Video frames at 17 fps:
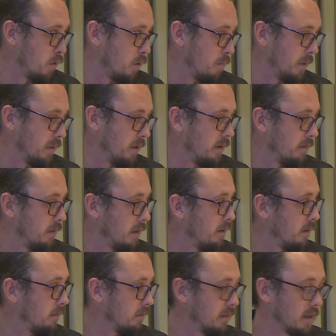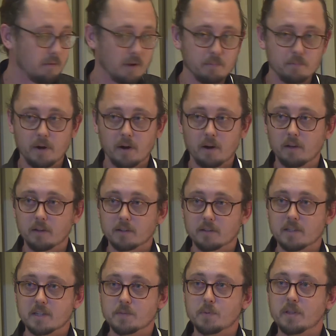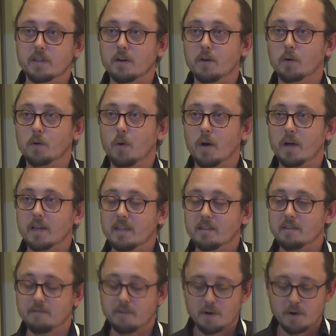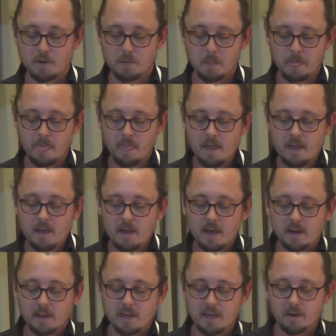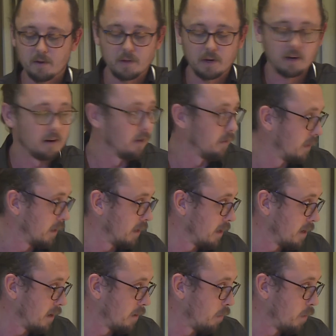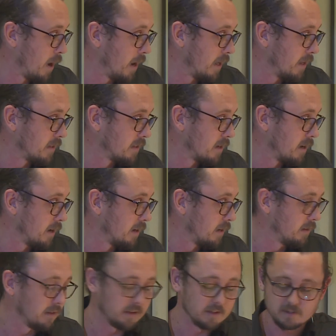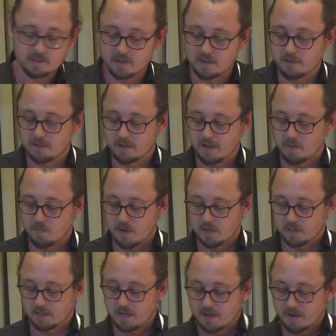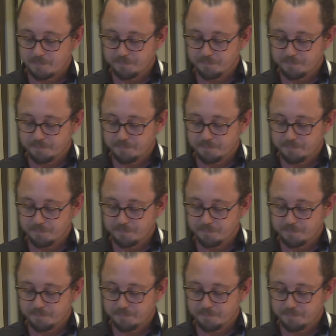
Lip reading: but then they're not, that run parallel to this, but they're not quite in the photo. And again on the right-hand side you can see another cut mark there.